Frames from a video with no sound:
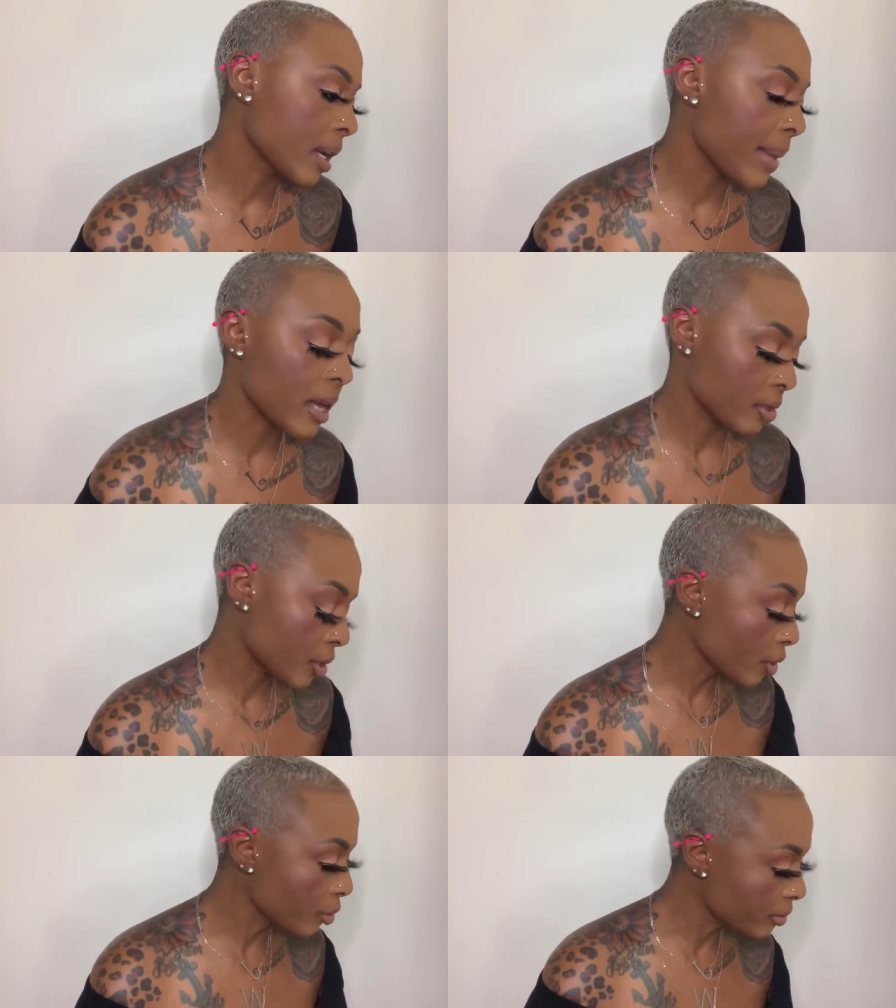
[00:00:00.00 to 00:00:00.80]
about,
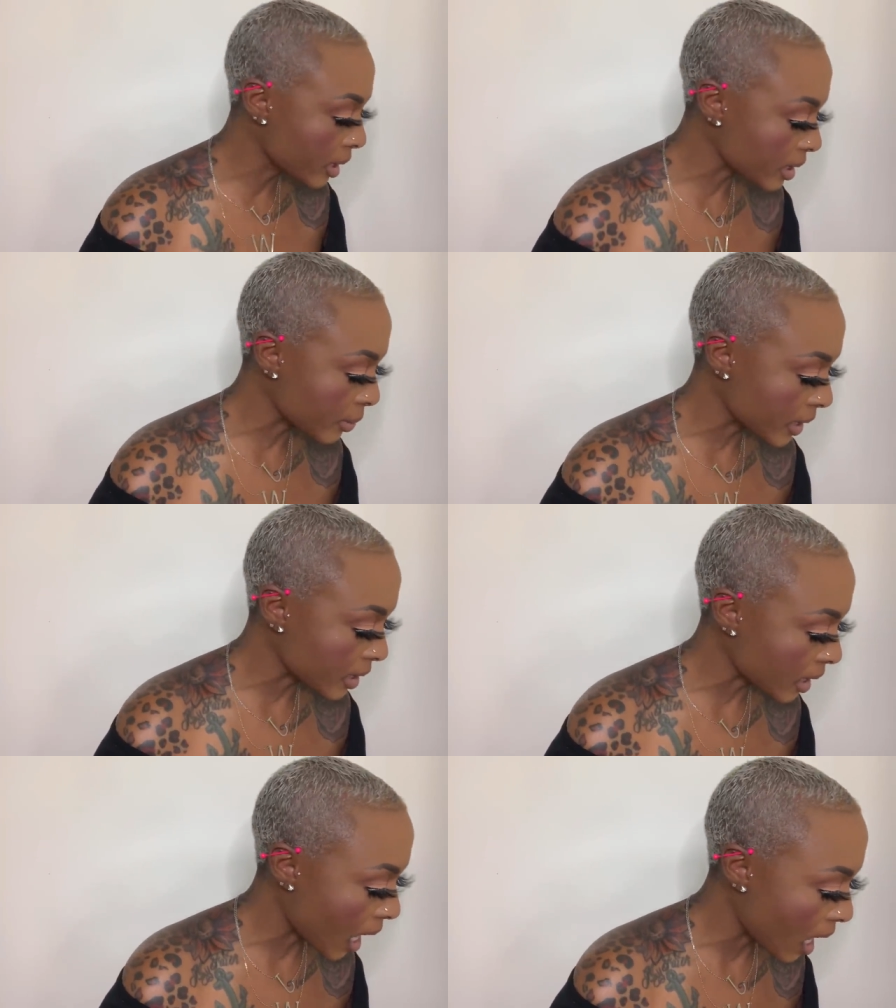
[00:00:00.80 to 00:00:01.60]
too. This one is
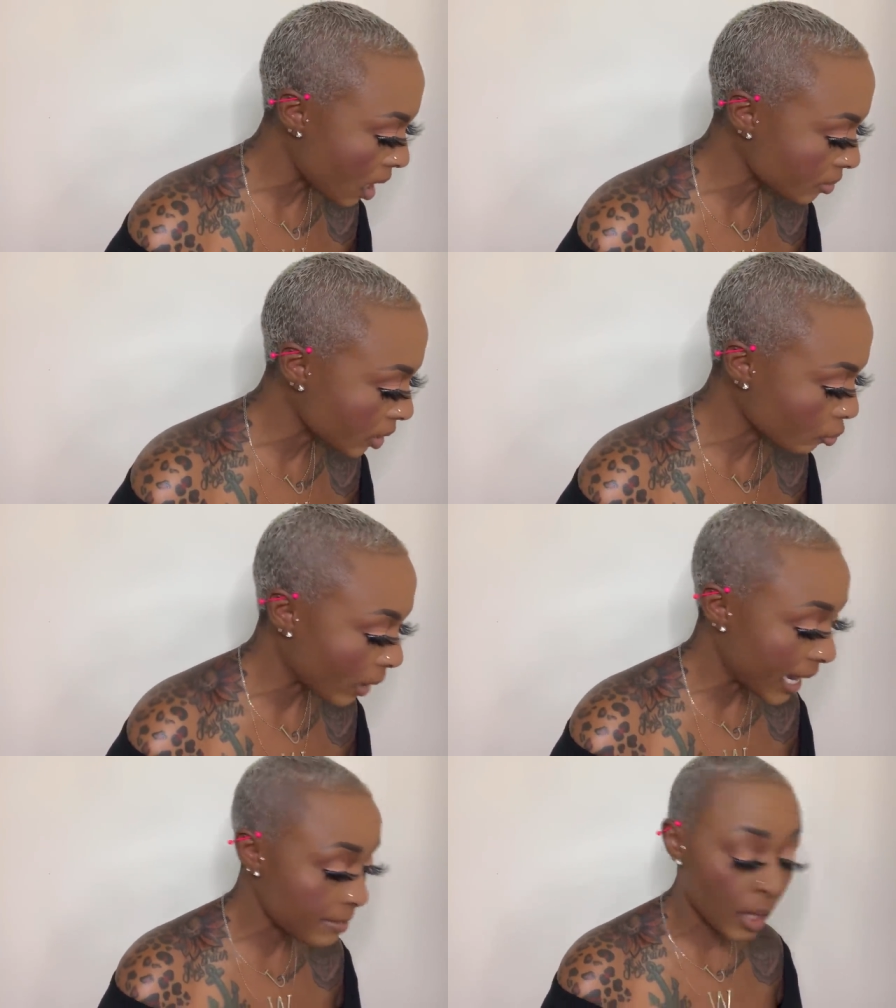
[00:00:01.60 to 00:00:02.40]
called the
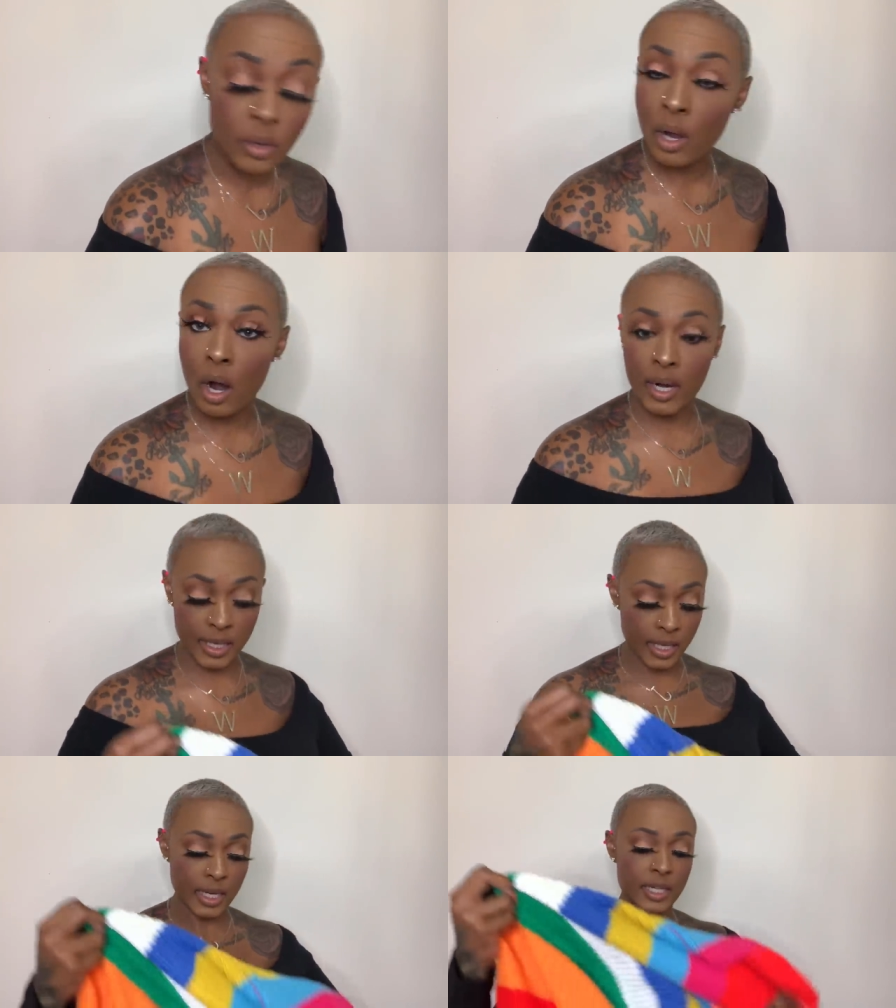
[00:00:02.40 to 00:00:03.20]
Rainbow
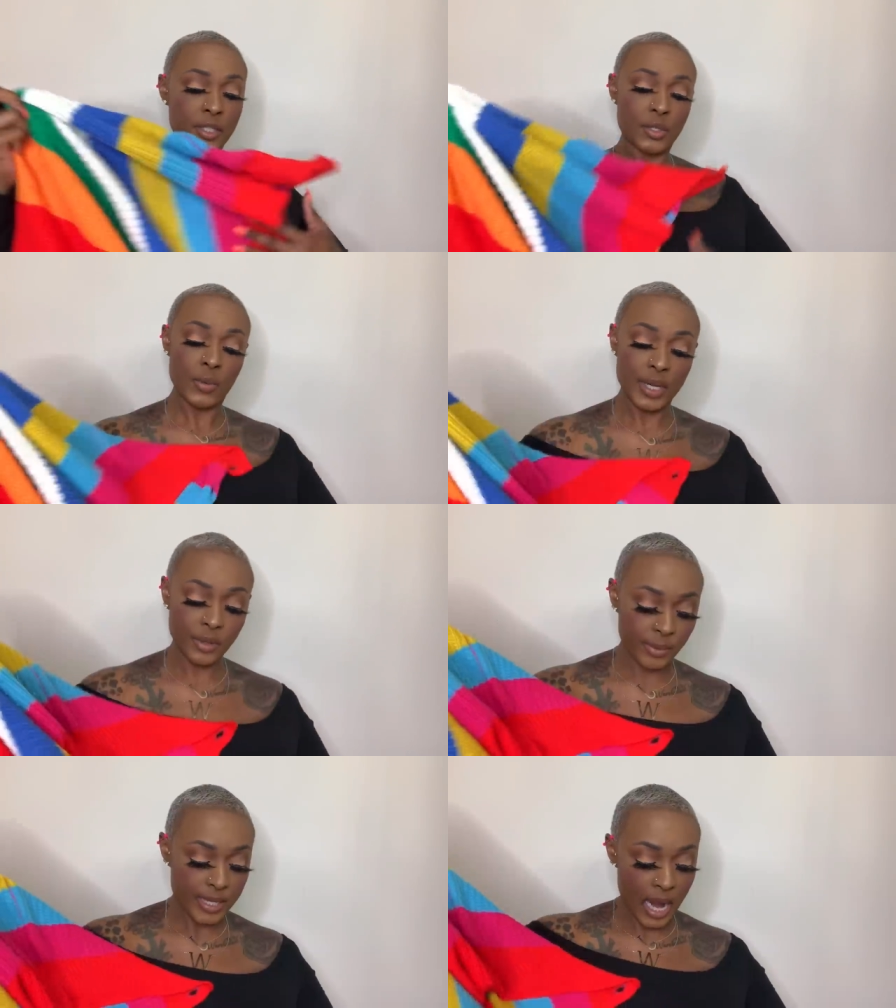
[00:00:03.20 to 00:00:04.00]
Cardigan, and it's
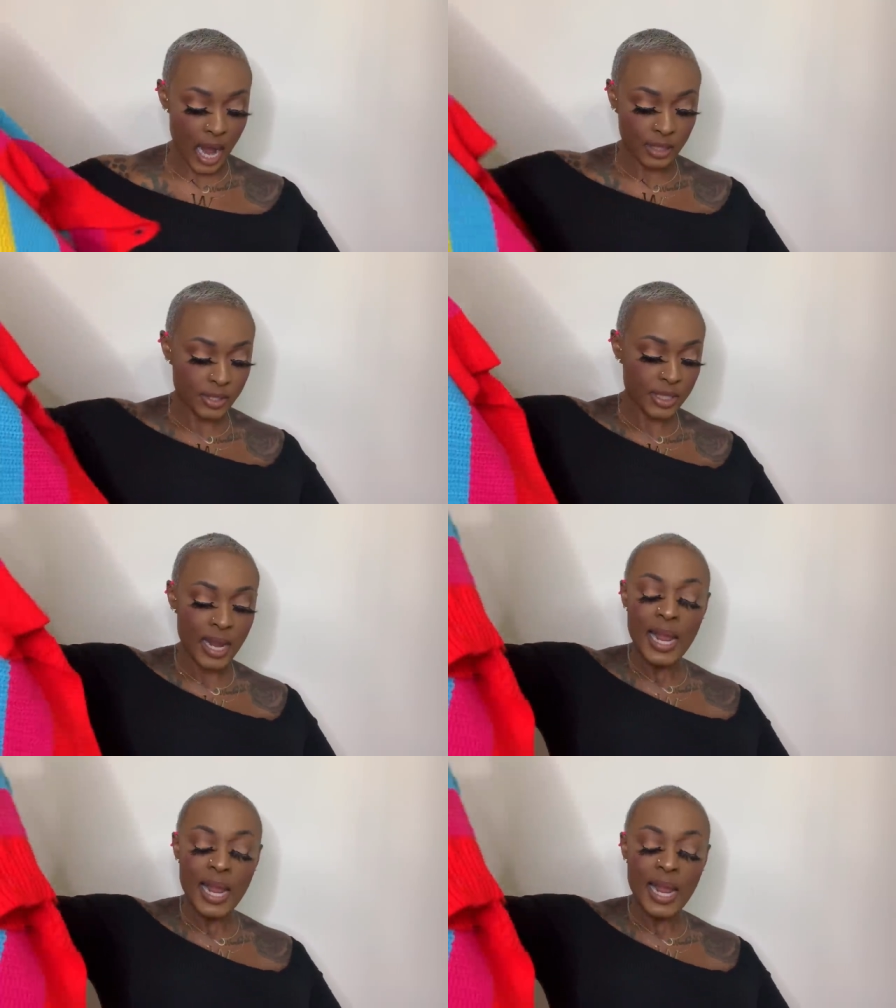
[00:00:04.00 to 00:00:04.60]
twenty-three dollars.